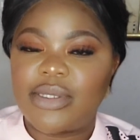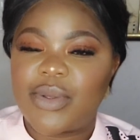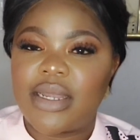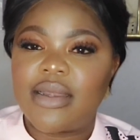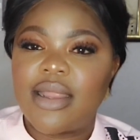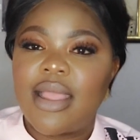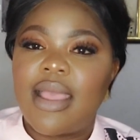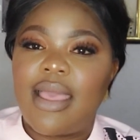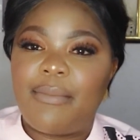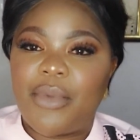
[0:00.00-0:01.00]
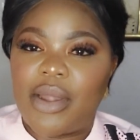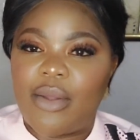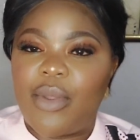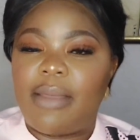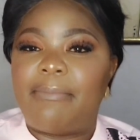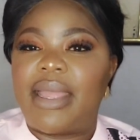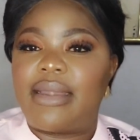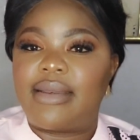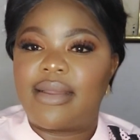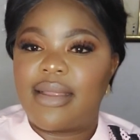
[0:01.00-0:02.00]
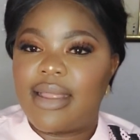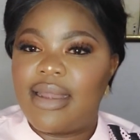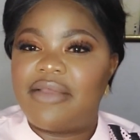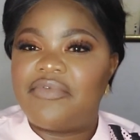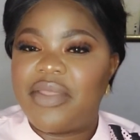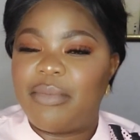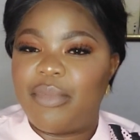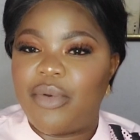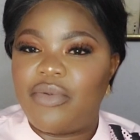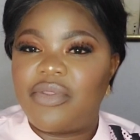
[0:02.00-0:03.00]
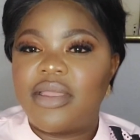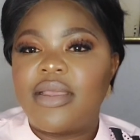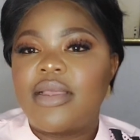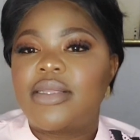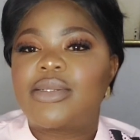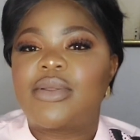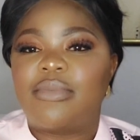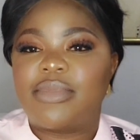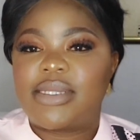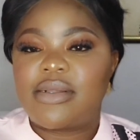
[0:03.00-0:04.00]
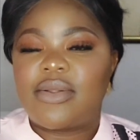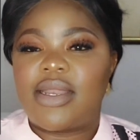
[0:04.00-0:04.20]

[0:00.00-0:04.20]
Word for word: which one i'm gonna wear but i love them both so i'm still